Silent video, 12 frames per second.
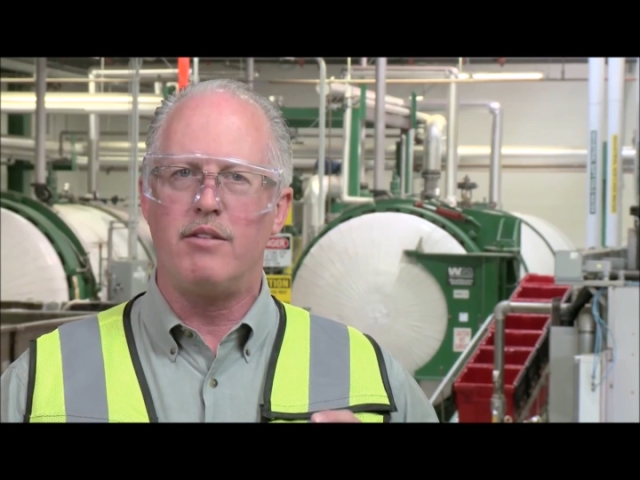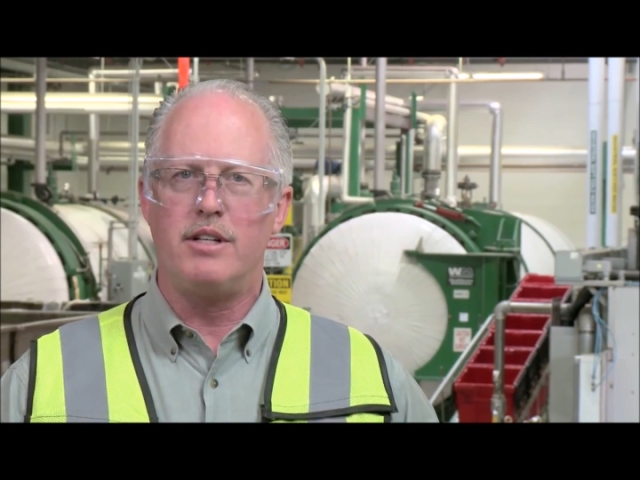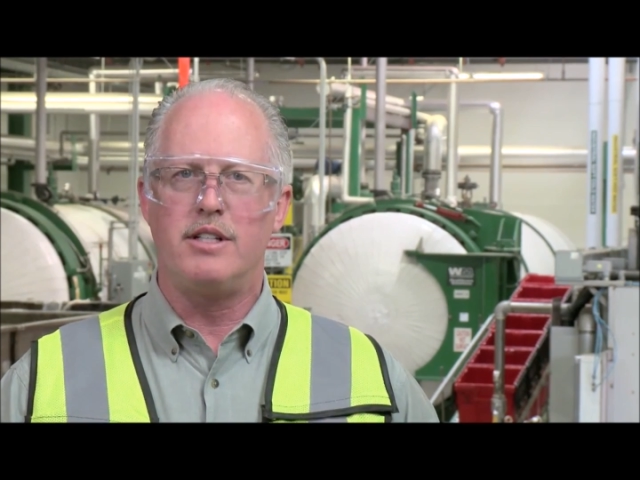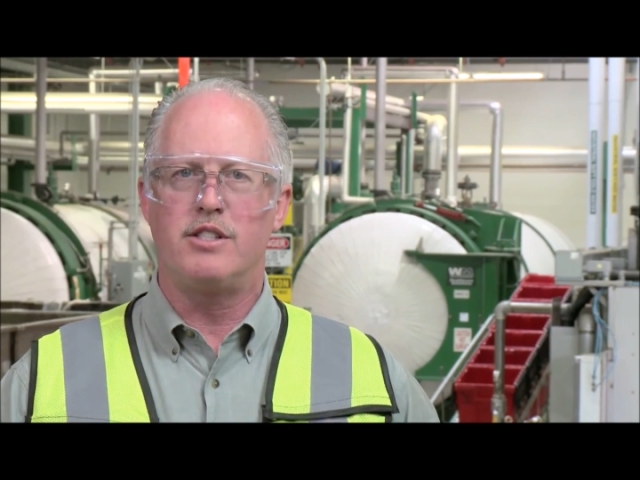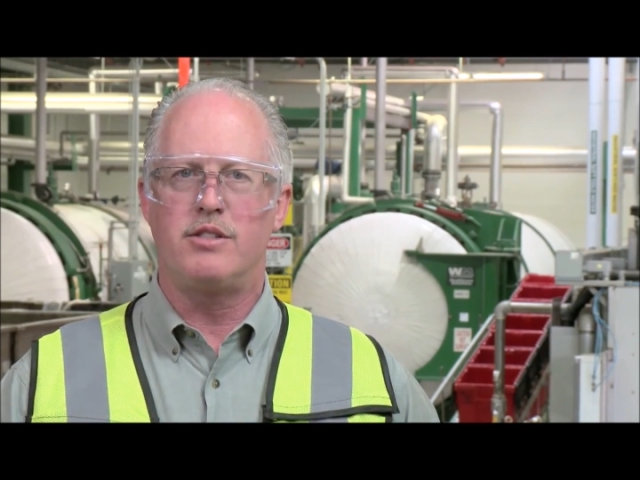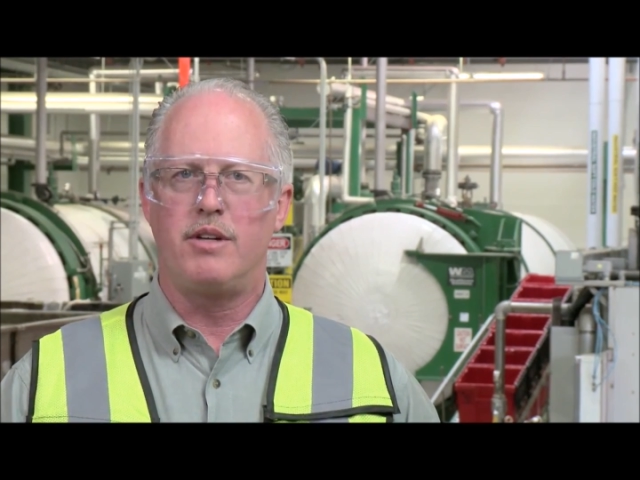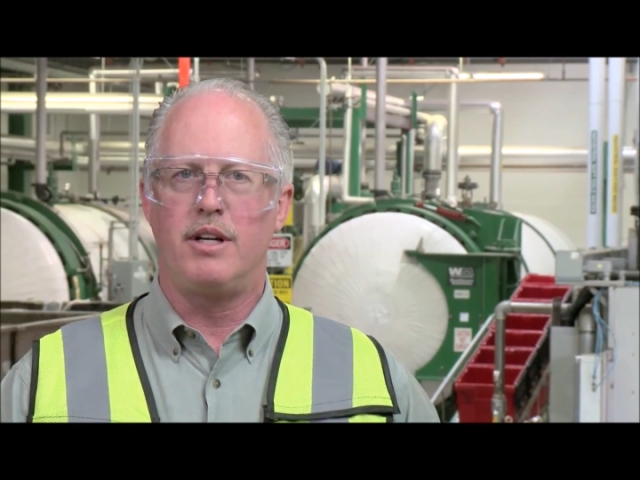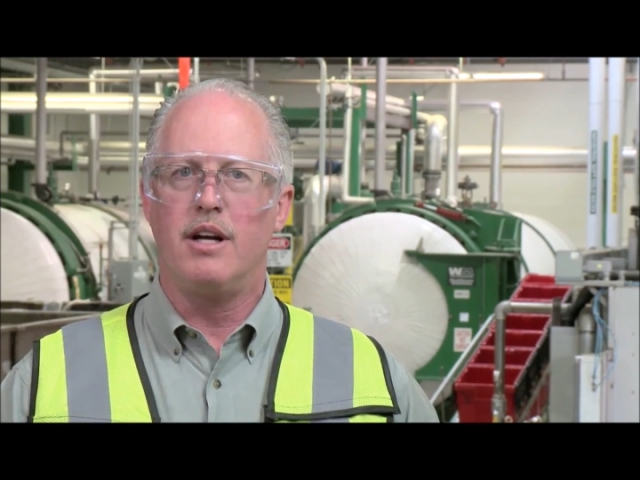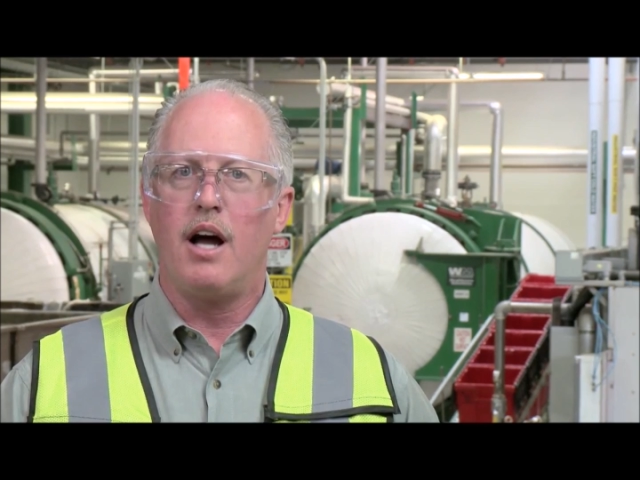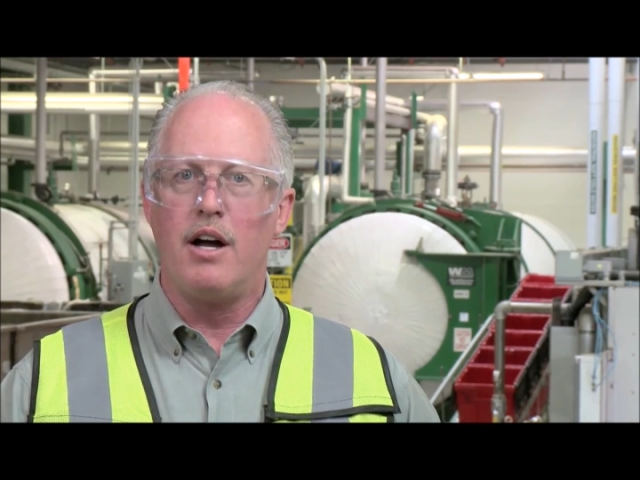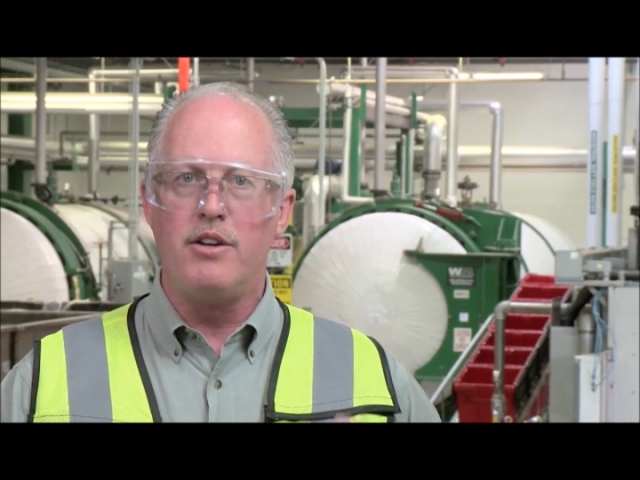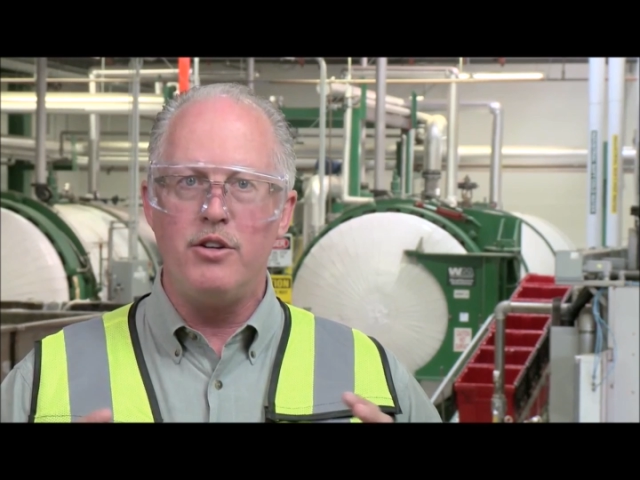industry
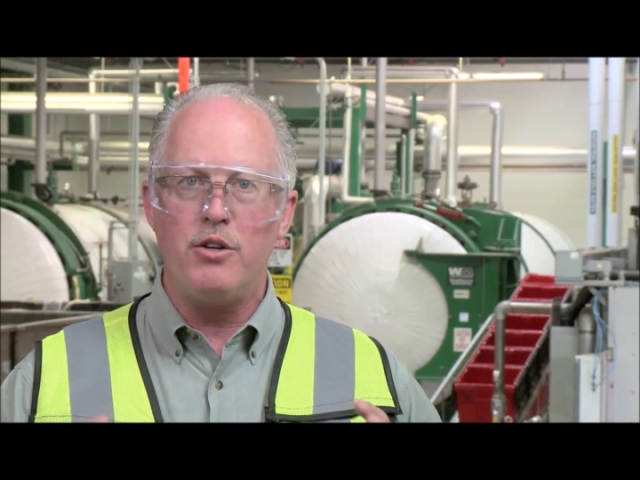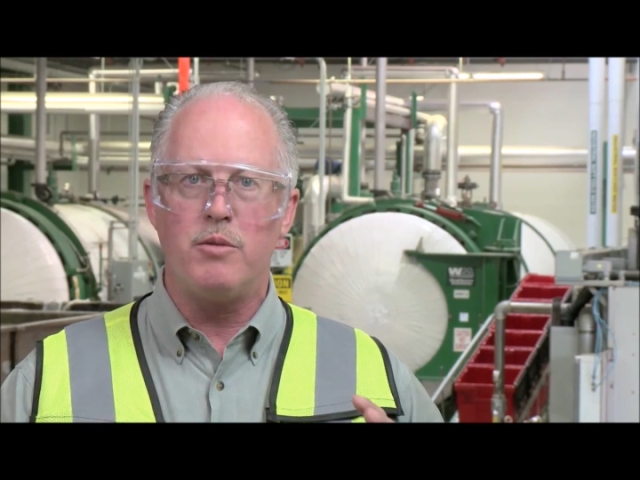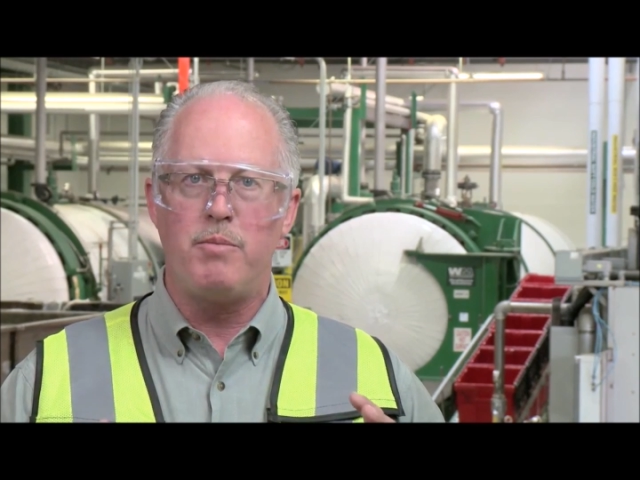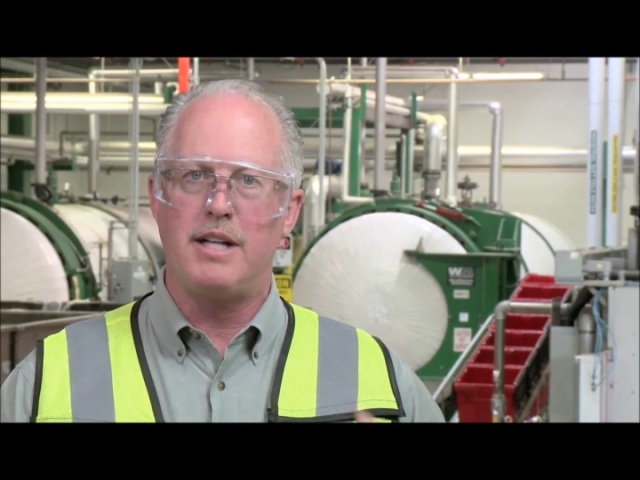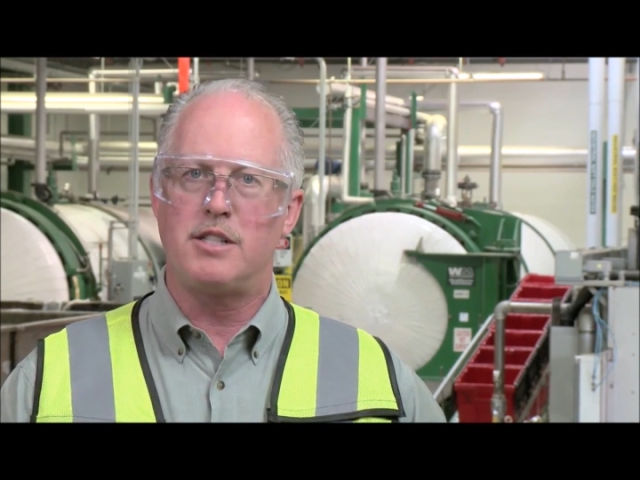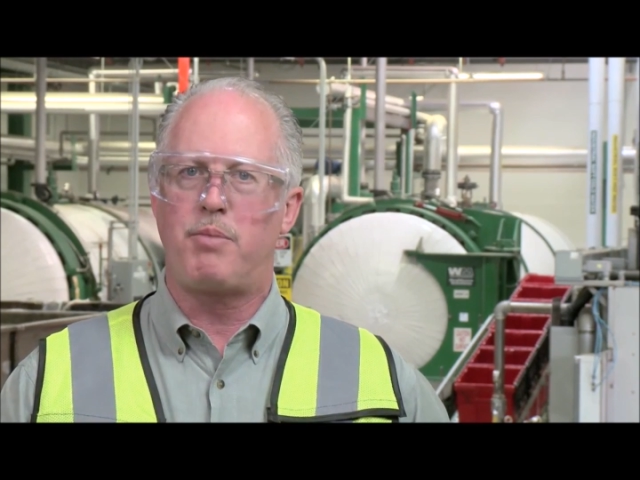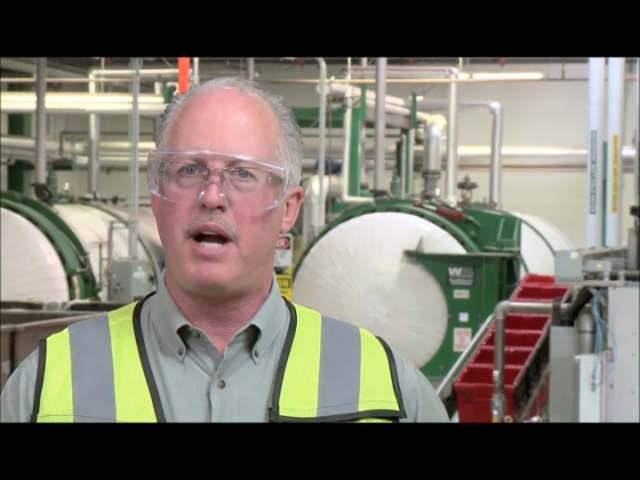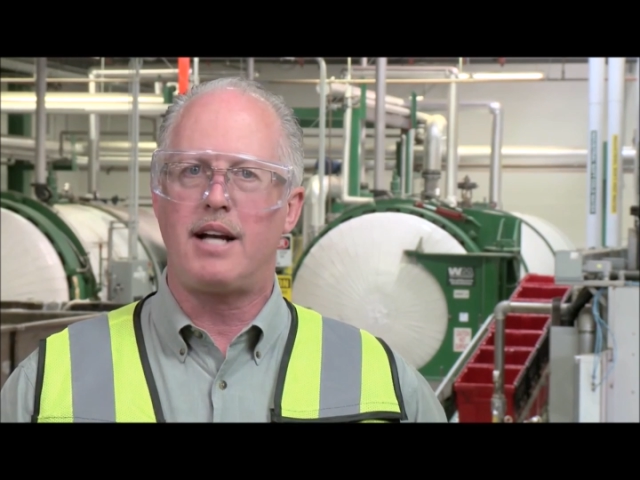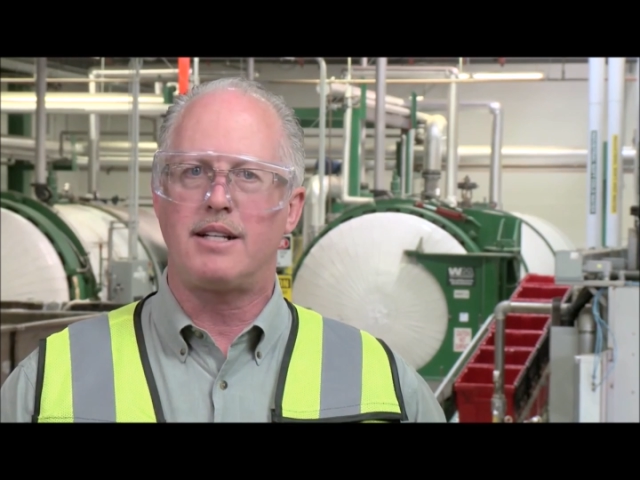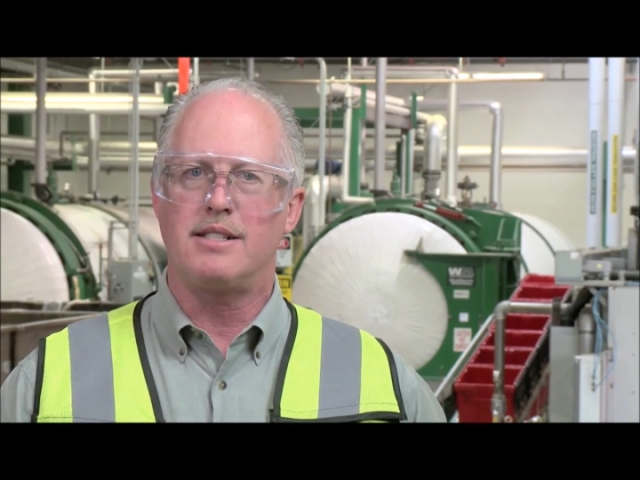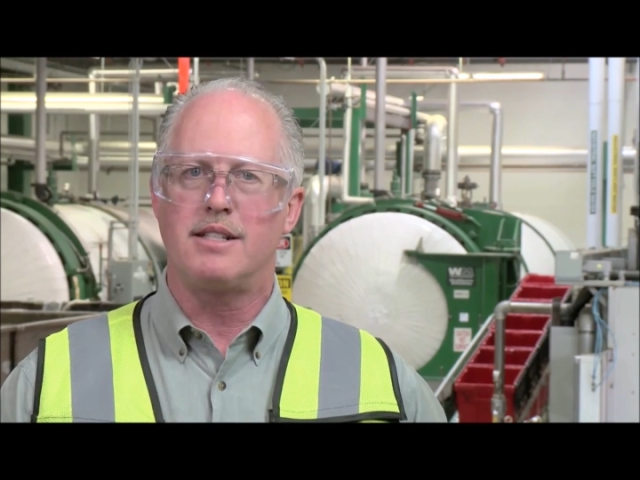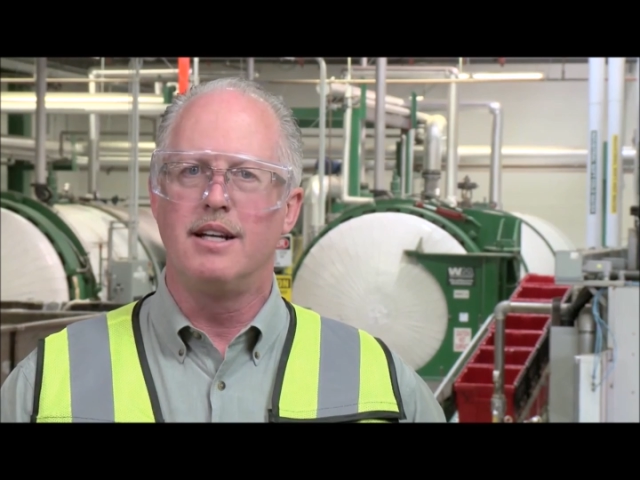a new best
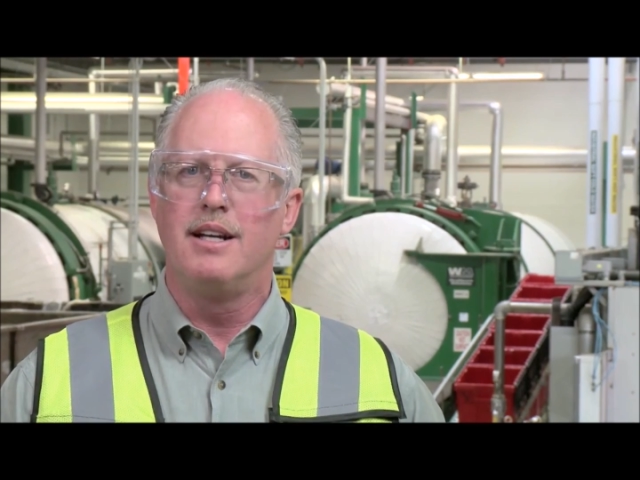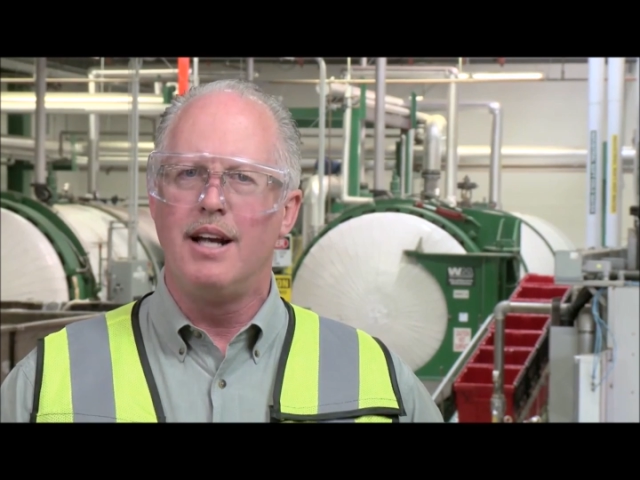practice,